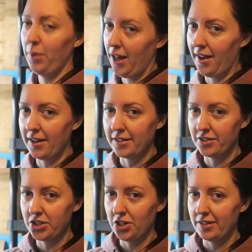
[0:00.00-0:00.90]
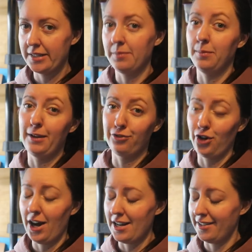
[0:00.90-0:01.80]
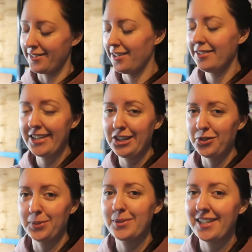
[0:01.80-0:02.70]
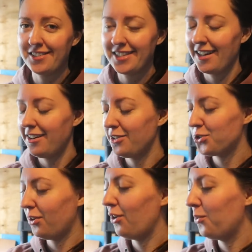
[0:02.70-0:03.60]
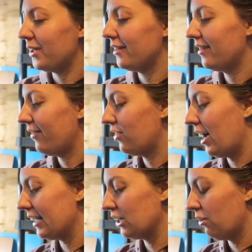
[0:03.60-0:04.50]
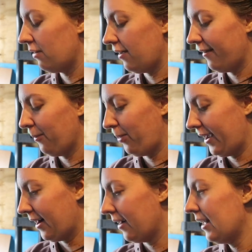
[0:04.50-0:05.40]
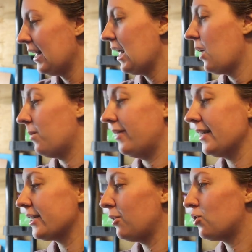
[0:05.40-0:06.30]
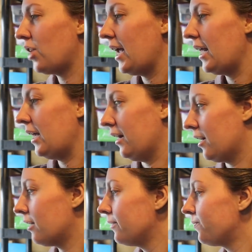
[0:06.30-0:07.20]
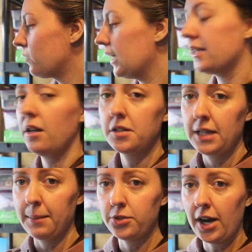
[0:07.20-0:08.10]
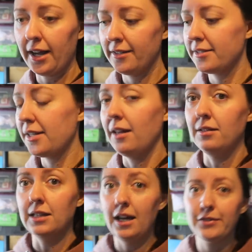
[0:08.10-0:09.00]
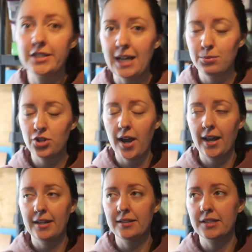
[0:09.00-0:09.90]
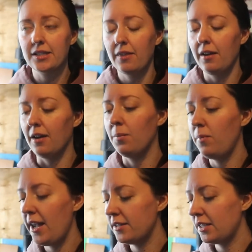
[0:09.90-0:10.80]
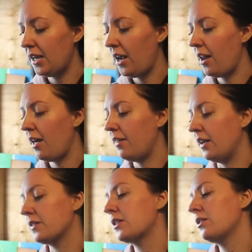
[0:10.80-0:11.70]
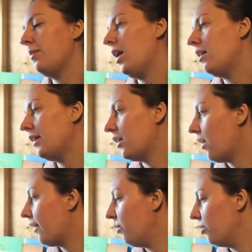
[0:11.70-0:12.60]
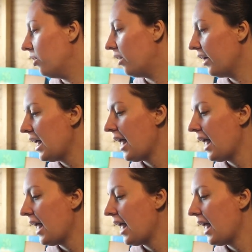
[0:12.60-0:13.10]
behind on starting some of my varieties and I'll take you upstairs and then I'll show you what I've got going on up there. But this old tray here, is all Snapdragons. I love Snapdragons. They're amazing. They smell incredible.